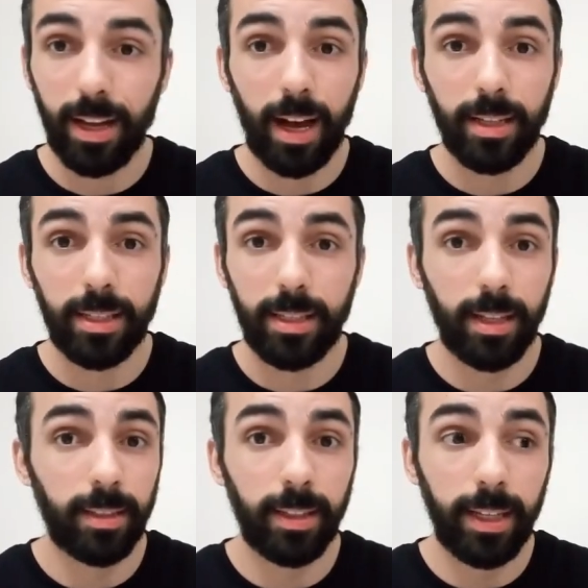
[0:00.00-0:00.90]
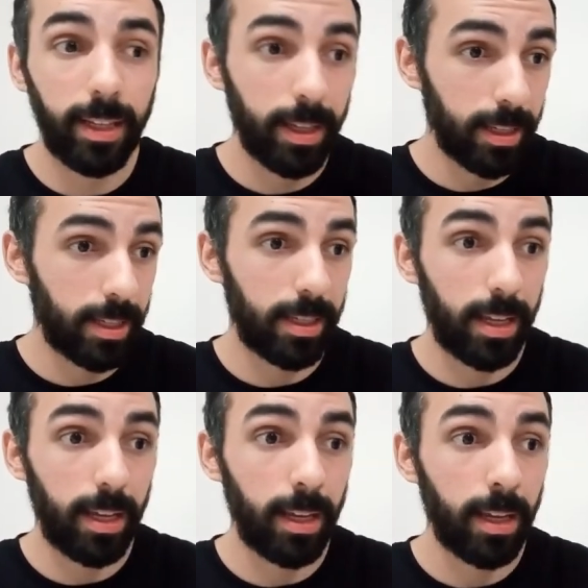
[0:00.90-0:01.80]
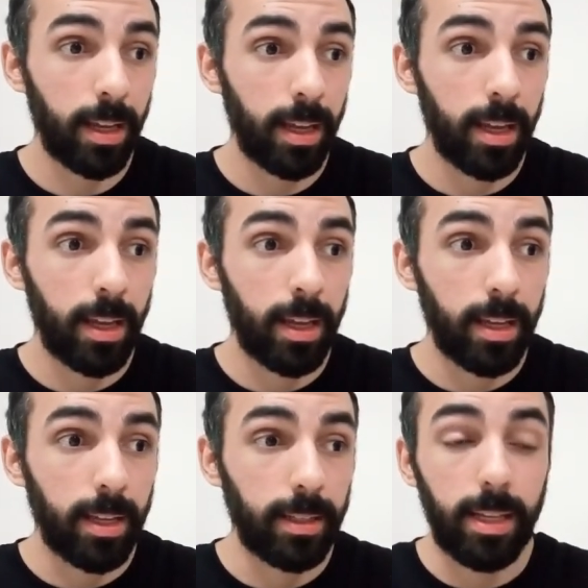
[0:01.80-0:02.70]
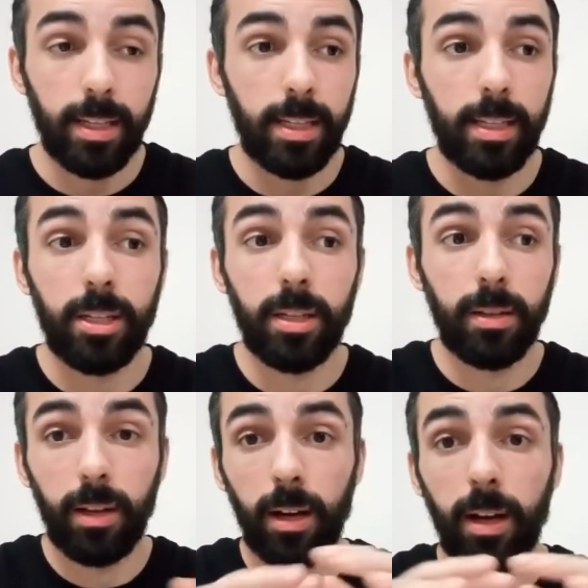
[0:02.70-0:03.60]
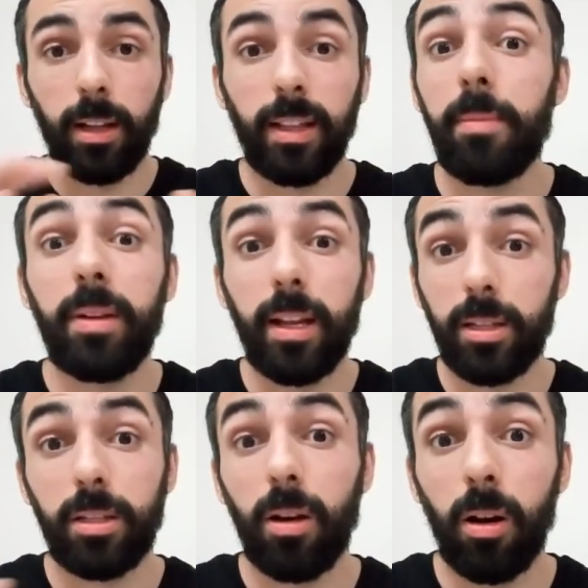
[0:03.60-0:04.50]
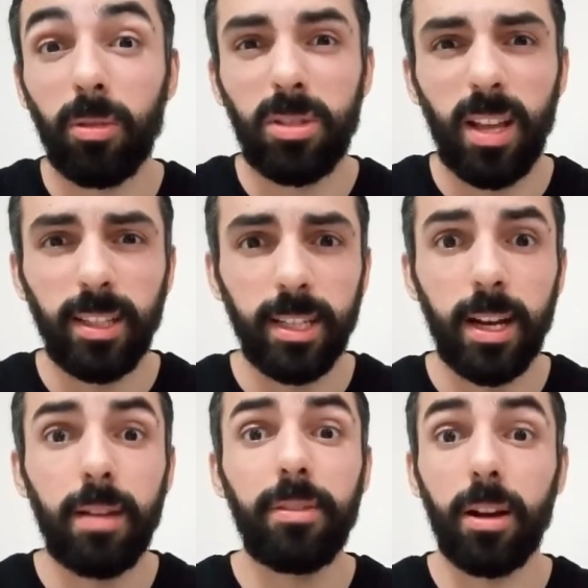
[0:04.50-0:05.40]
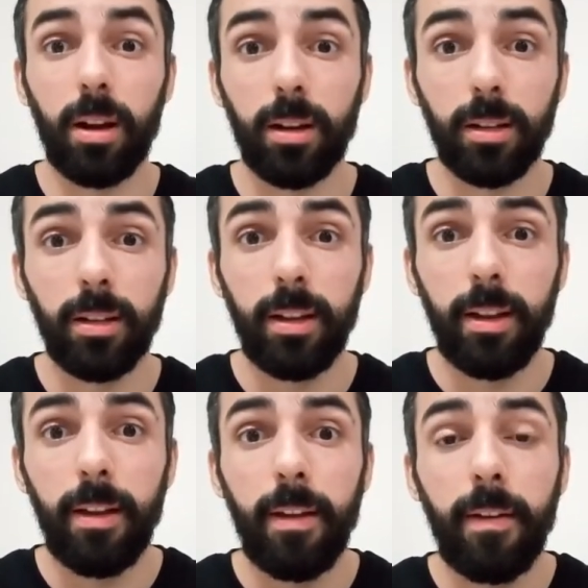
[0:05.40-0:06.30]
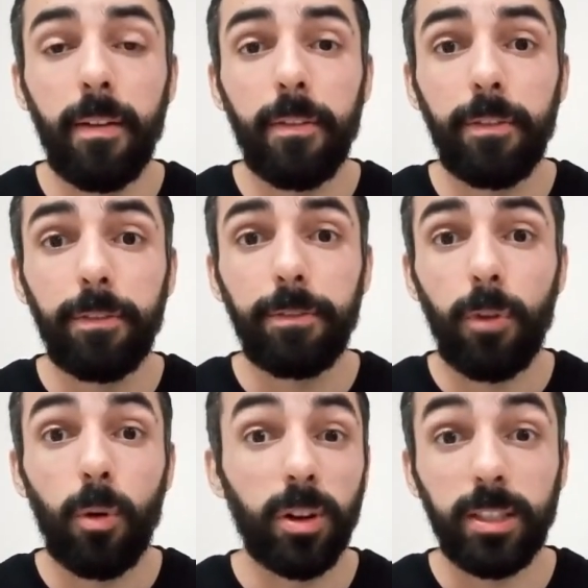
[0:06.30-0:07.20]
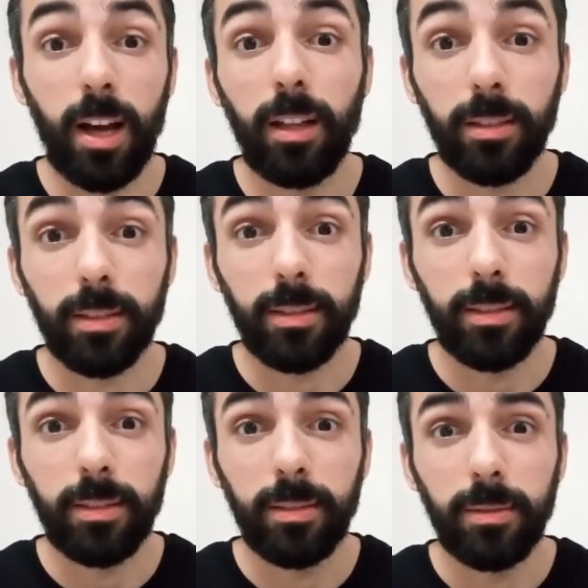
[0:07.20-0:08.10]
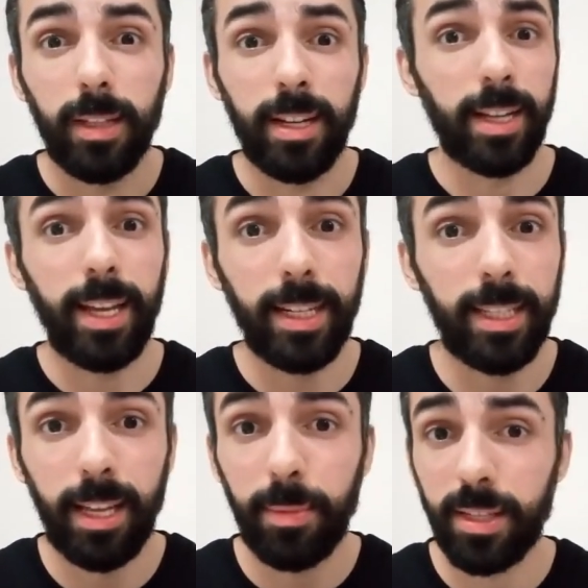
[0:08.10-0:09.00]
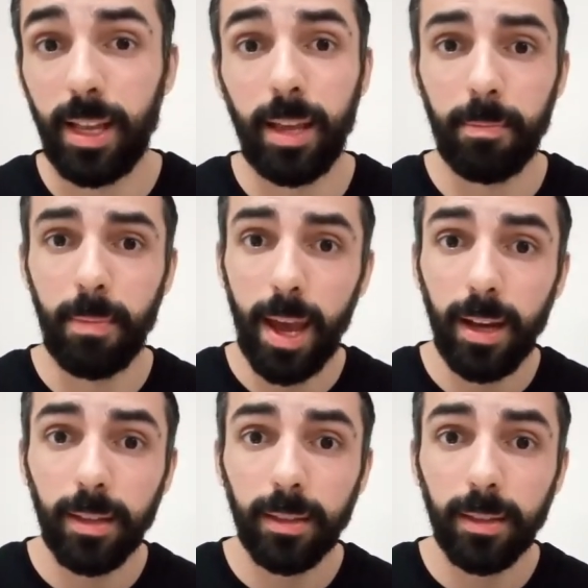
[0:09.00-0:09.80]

suddenly see this lemonade stall selling caviar for $1. And I get to him and say, mate,